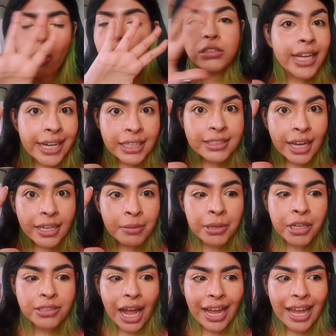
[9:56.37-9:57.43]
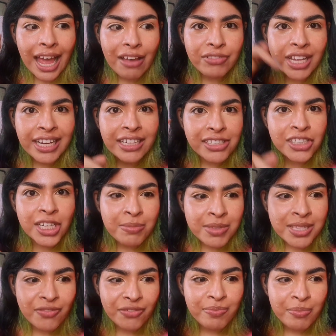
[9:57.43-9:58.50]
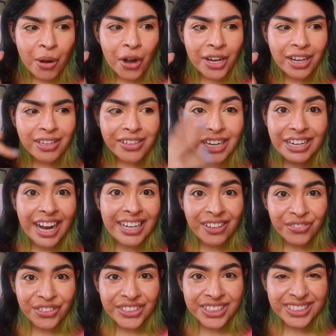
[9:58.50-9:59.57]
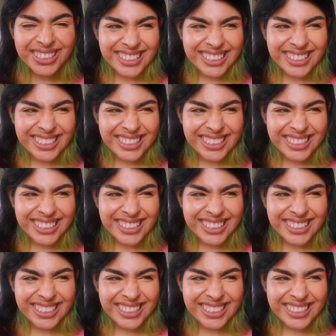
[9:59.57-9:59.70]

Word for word: also get excited because i have the hidden gems product right after this